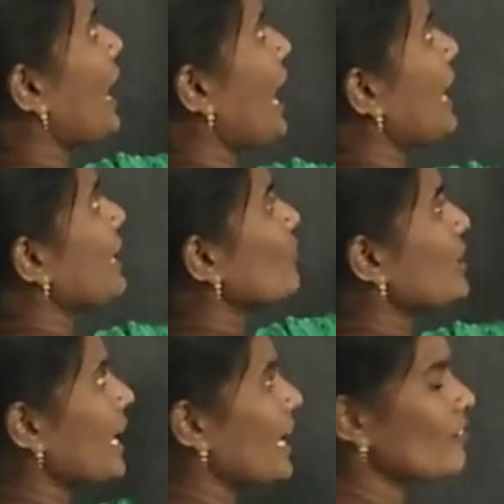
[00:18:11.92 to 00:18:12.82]
On our
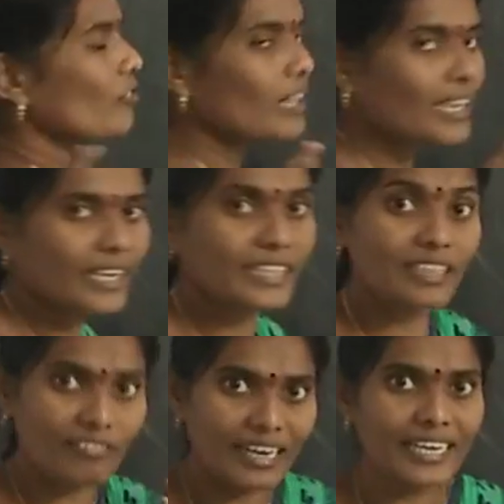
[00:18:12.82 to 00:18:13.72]
world, in
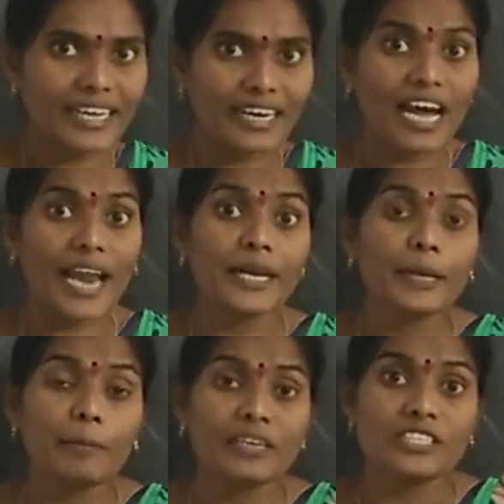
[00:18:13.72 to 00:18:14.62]
the world
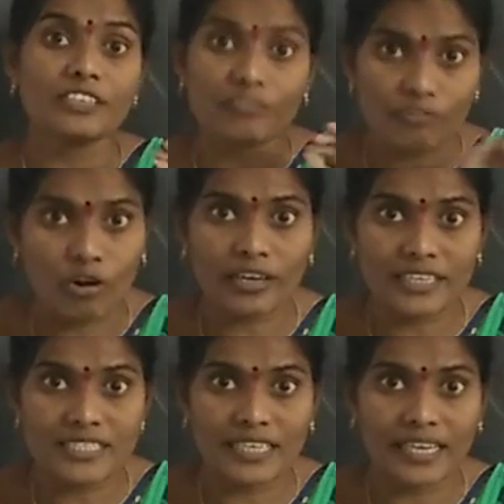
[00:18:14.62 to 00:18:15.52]
100% of water
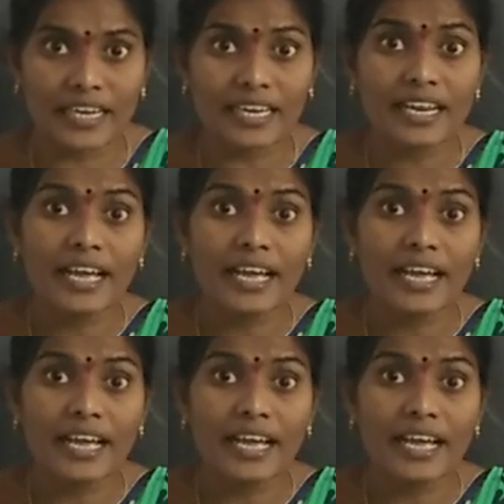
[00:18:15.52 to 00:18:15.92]
is there.